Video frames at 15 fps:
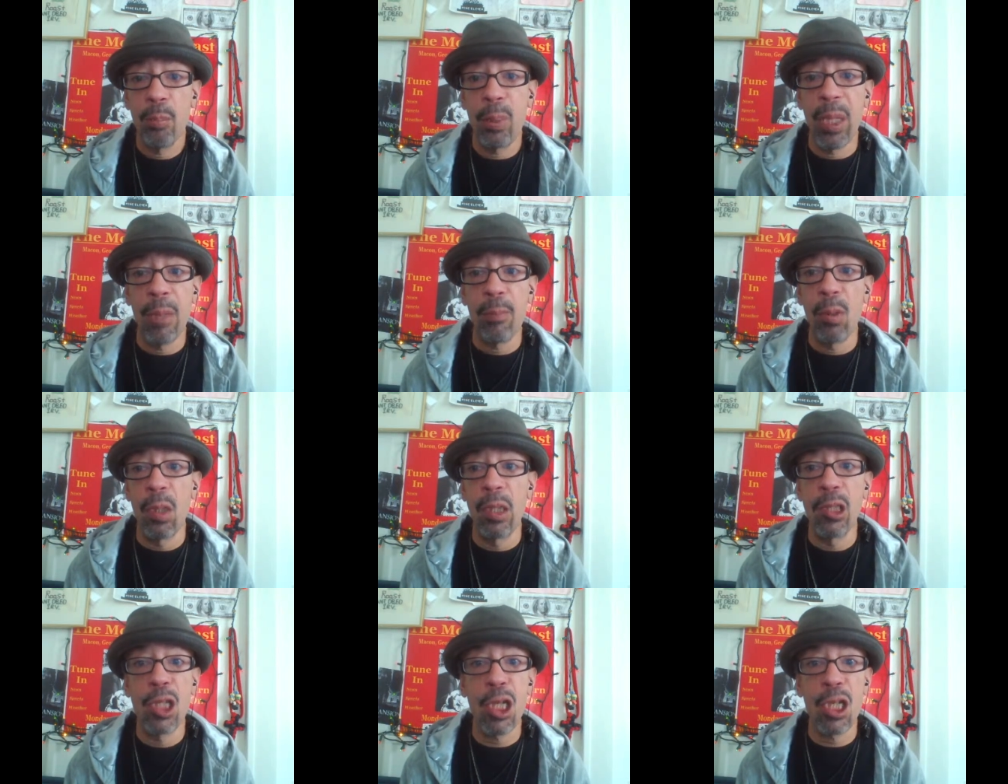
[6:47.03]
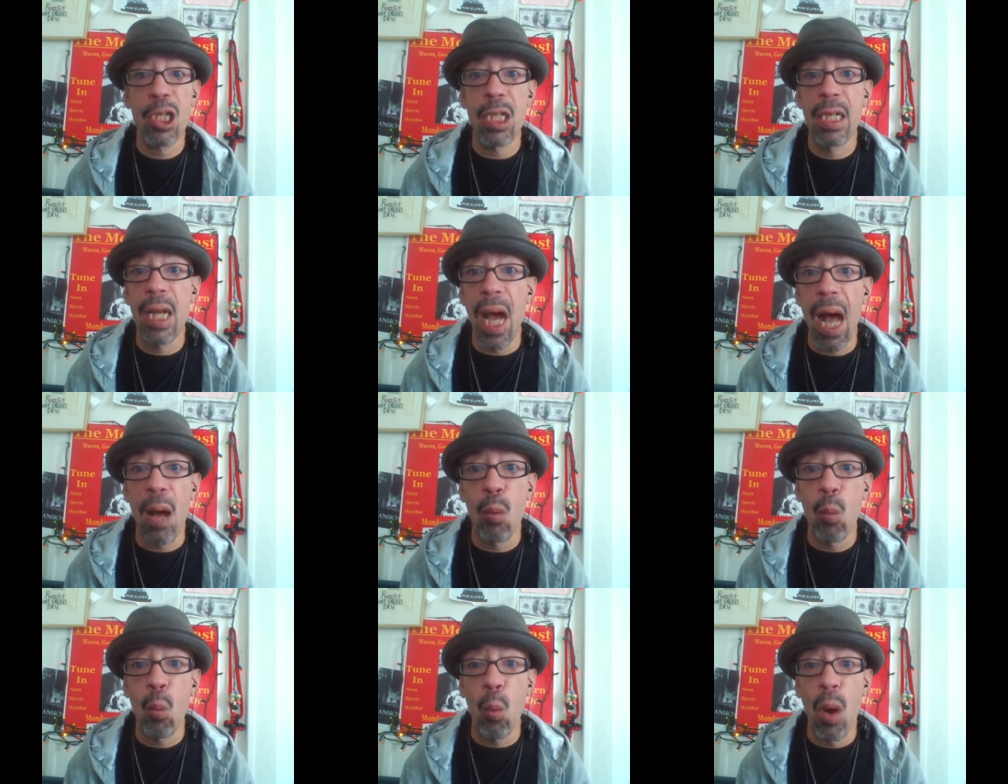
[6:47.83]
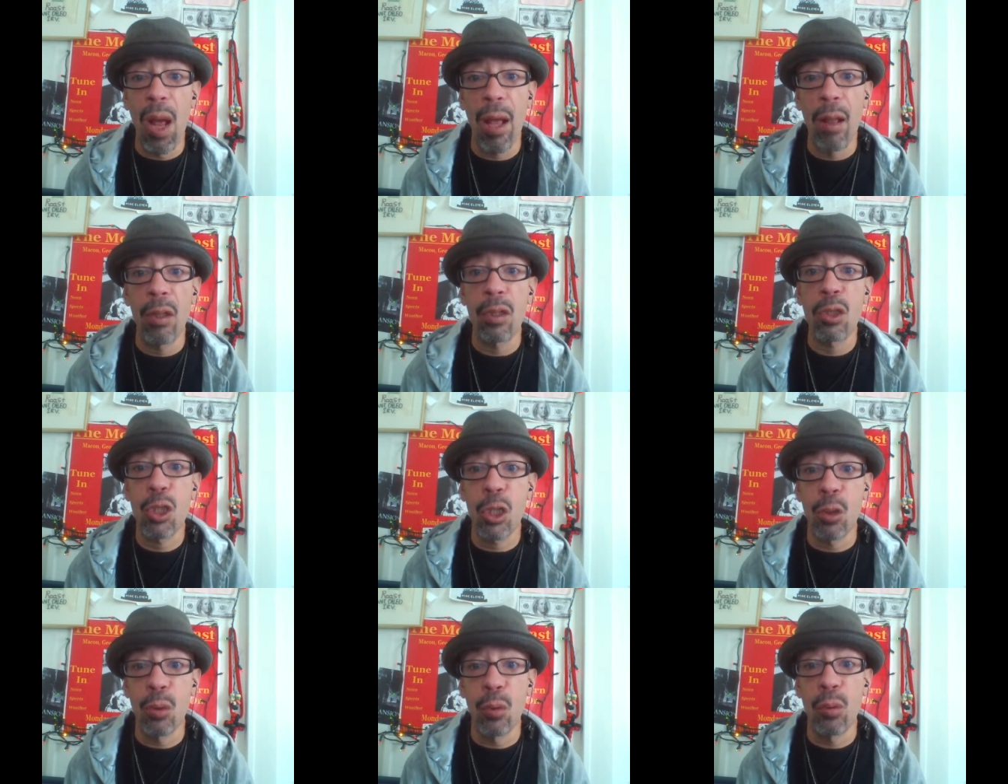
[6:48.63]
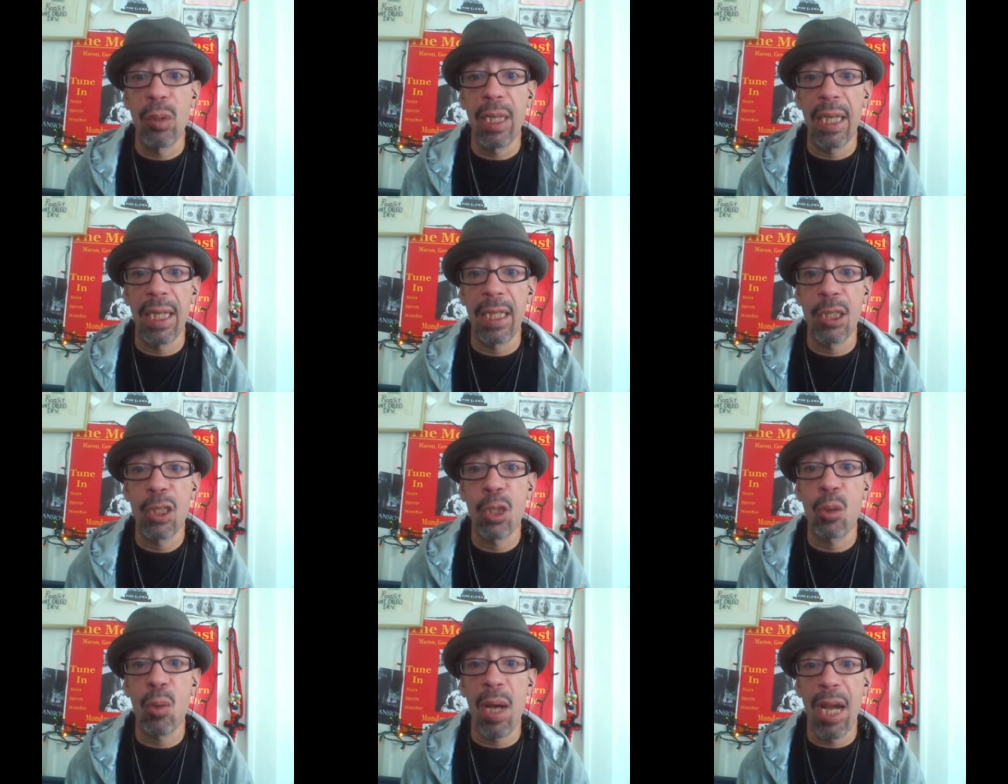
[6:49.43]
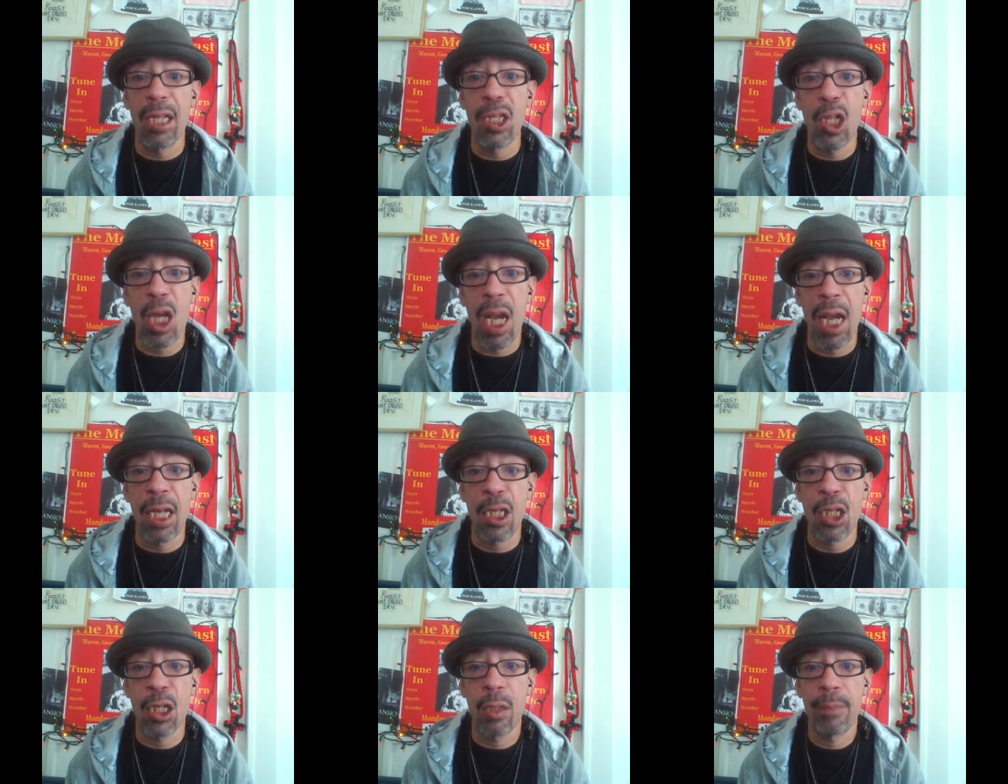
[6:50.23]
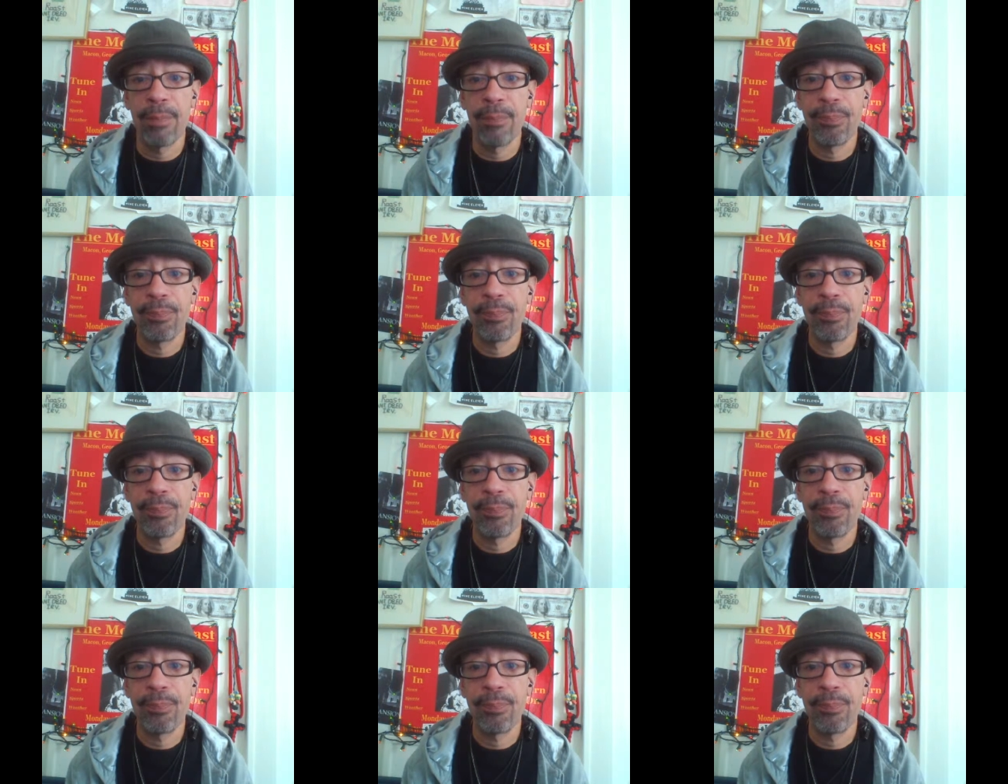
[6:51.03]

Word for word: People are just not well tuned into education.